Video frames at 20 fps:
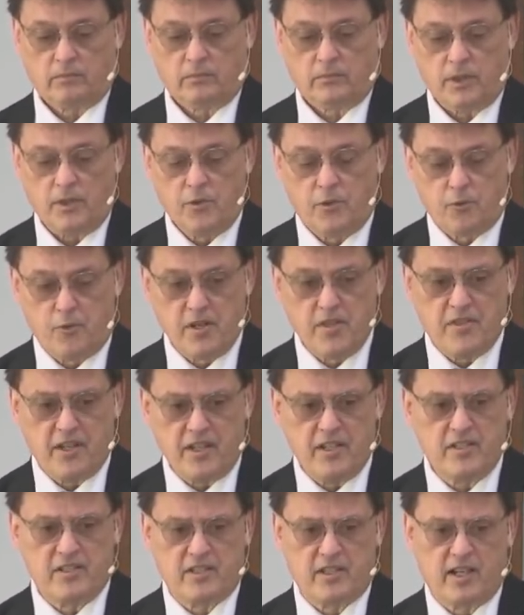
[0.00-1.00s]
Three
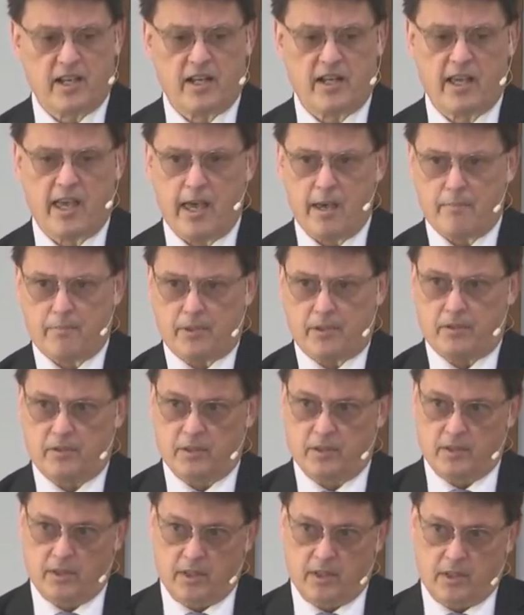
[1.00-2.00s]
things that got to happen
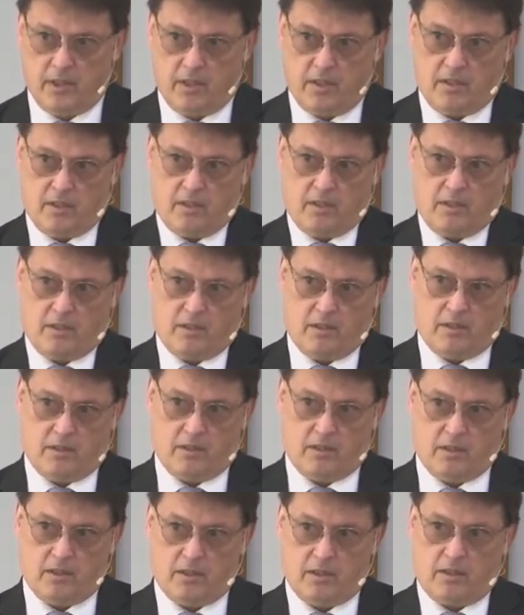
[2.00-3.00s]

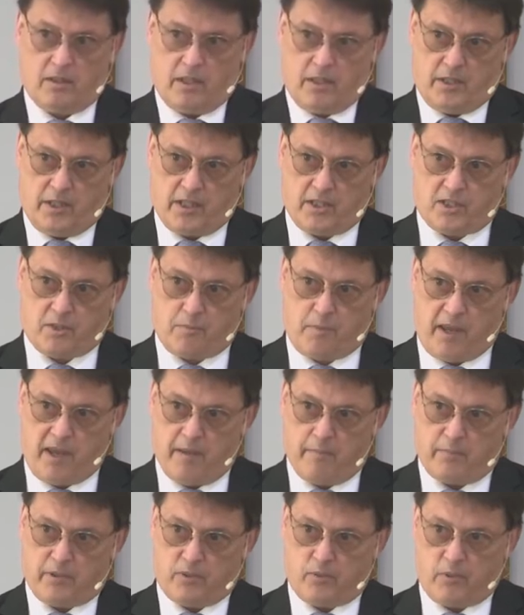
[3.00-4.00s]
in that
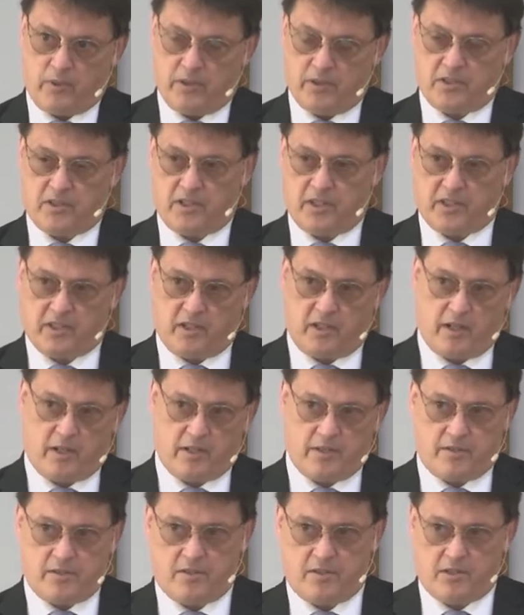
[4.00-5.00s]
span between the
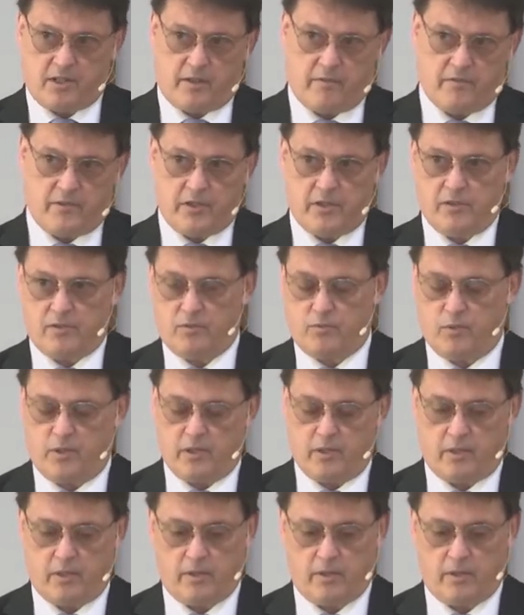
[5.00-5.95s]
69th and 70th week.